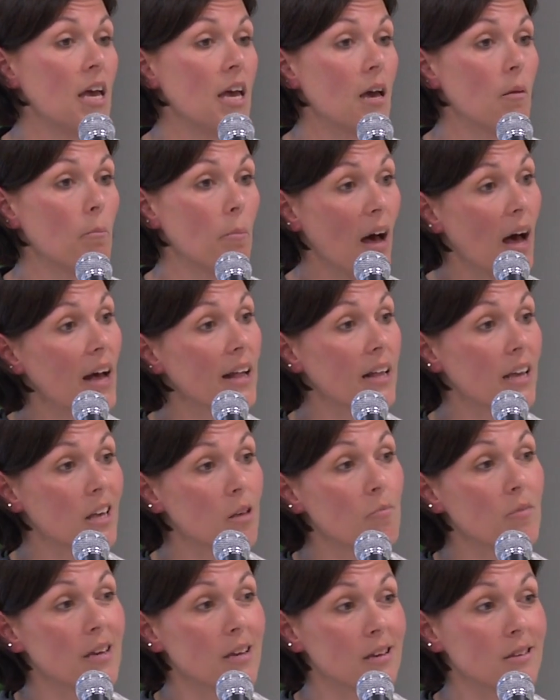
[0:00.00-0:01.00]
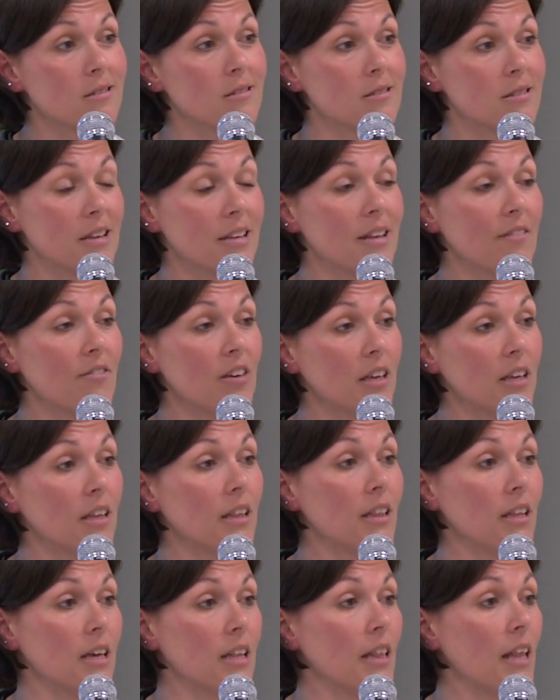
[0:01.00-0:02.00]
But it can be
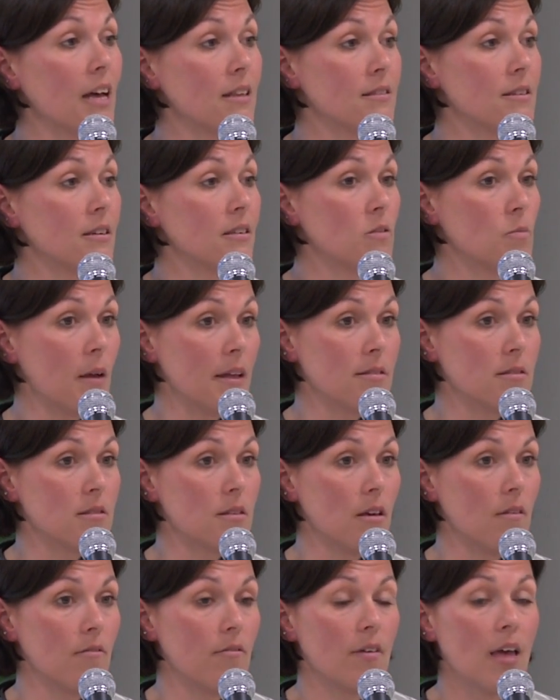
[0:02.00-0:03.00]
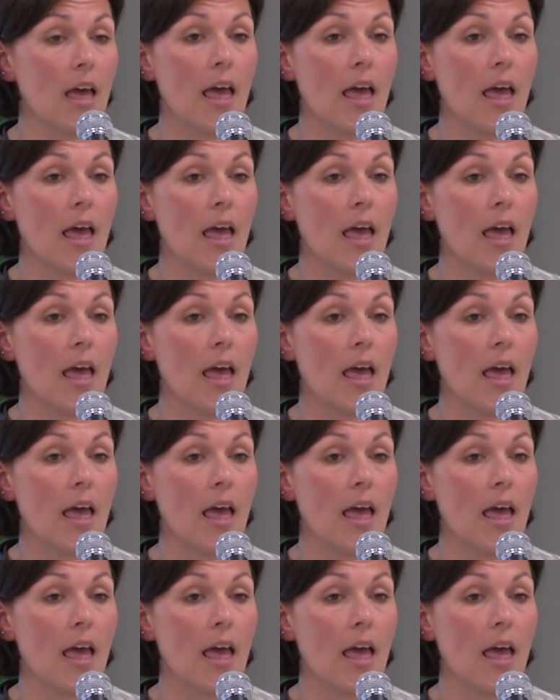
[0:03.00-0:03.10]
significantly less expensive.